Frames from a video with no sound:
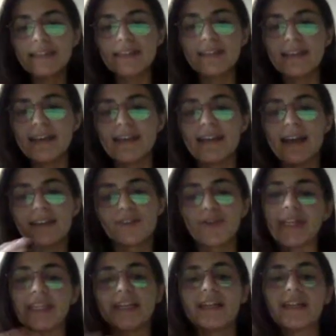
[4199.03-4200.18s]
Basically, it has
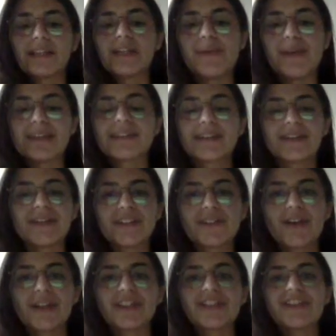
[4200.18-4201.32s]
really good grammatical
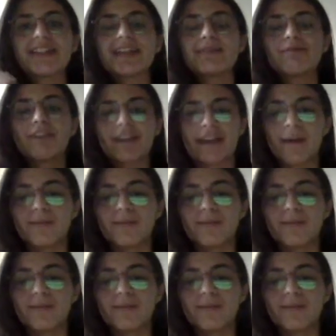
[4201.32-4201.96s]
structures and